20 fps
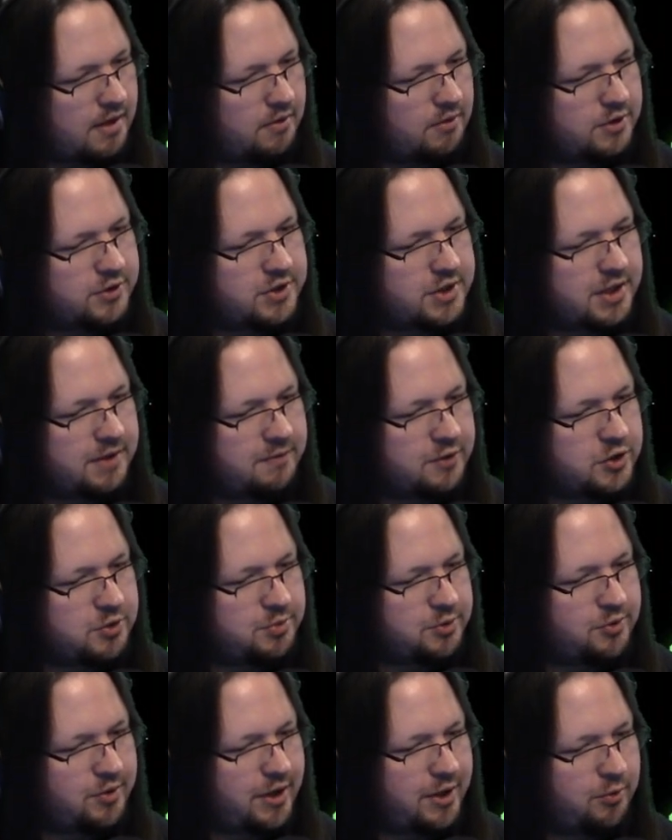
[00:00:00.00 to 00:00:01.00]
What's the difference
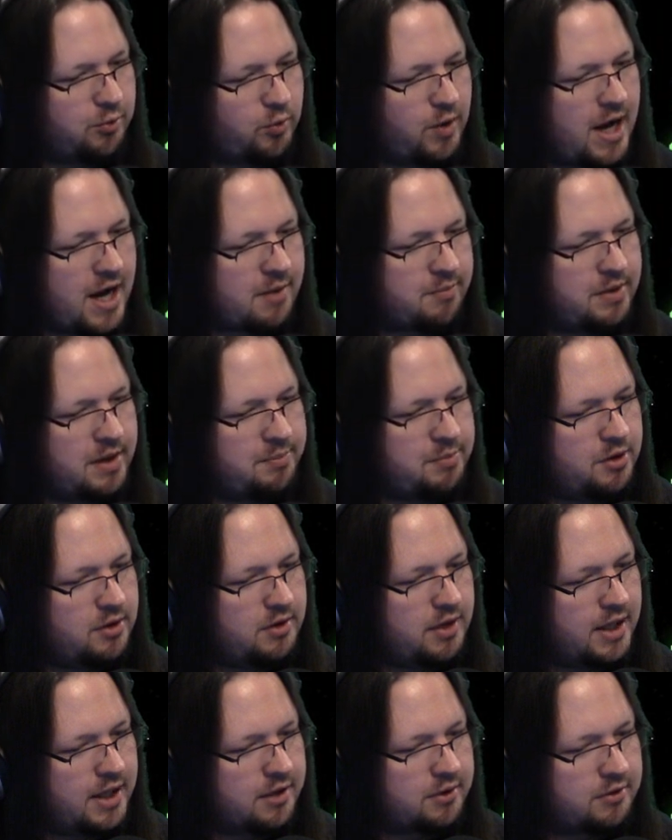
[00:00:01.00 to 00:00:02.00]
between rock
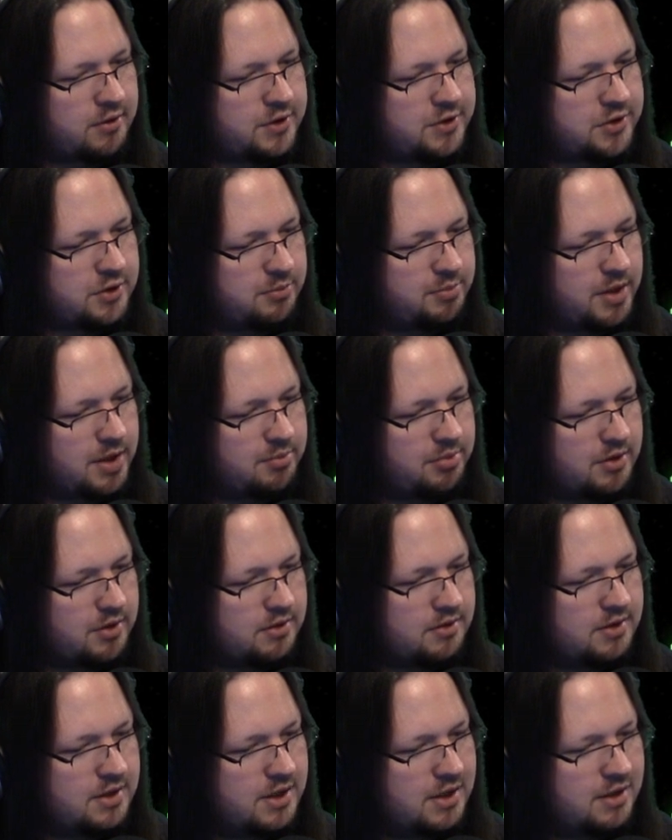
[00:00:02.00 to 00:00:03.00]
people and crystal
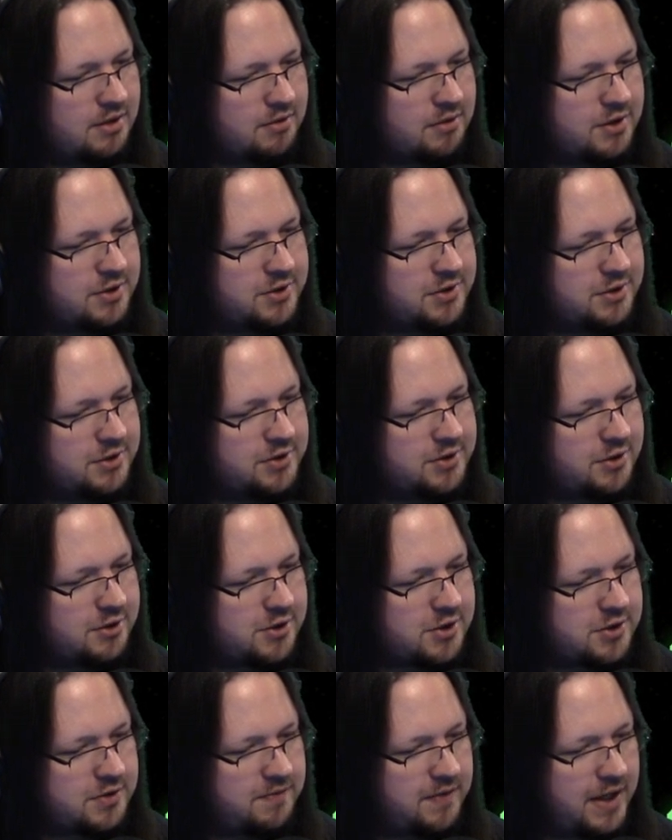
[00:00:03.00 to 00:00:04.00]
people? Crystals are
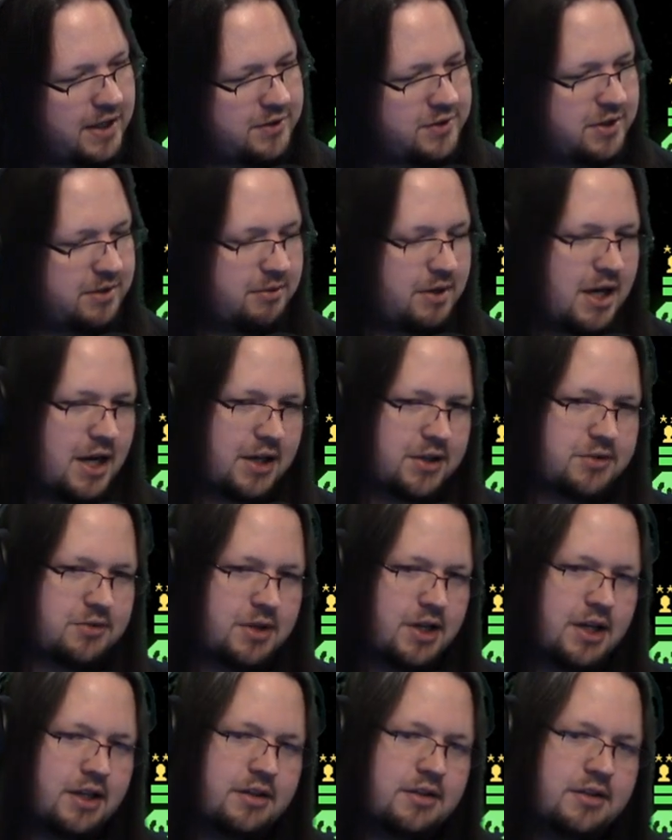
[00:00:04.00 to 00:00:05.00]
just fancy rocks,
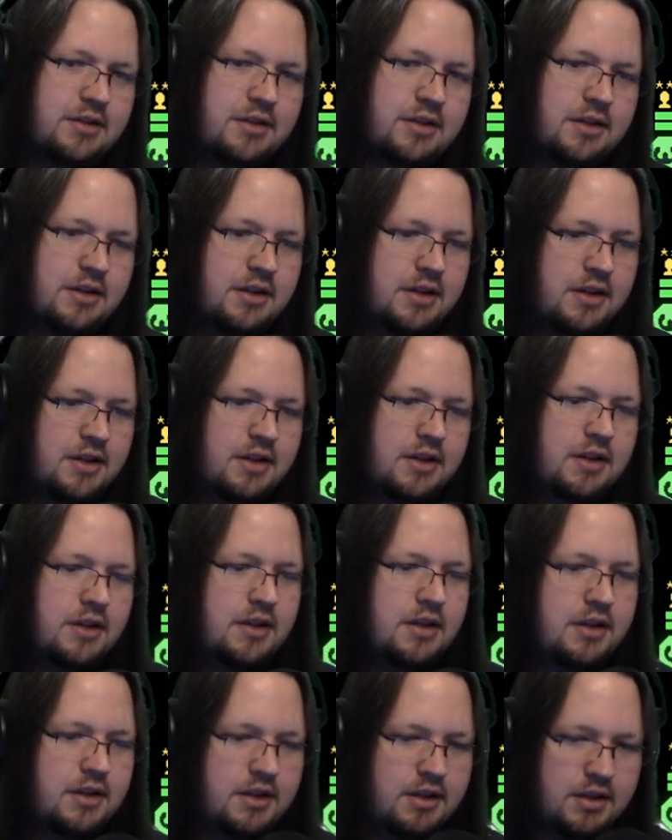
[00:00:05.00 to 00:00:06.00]
right?
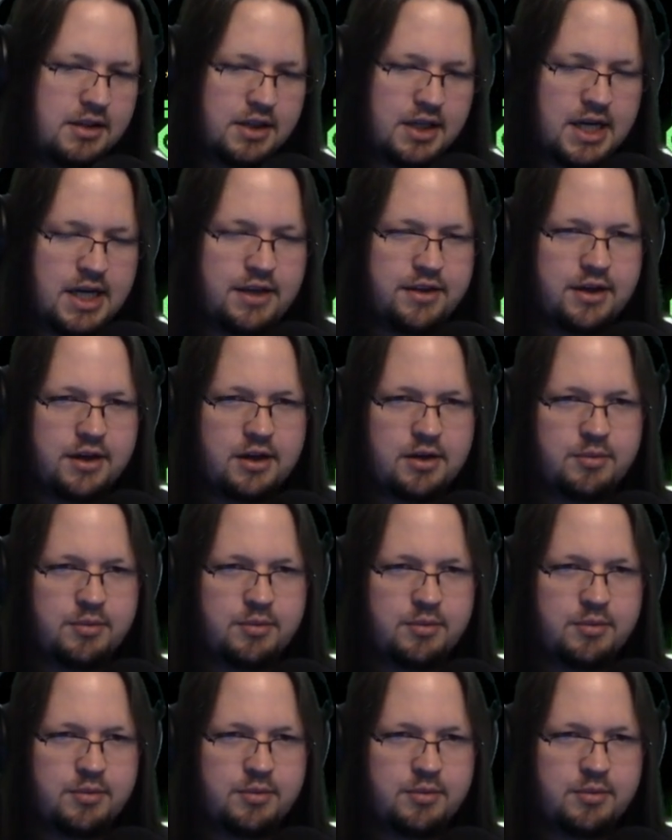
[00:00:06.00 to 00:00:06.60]
Yeah, they